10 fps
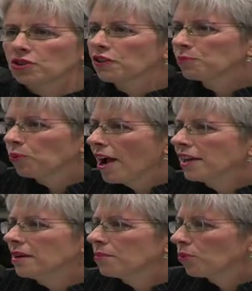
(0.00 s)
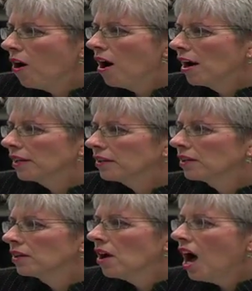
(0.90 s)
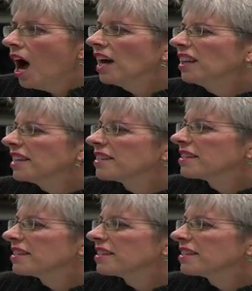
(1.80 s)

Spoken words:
of brain and brawn, I'd like to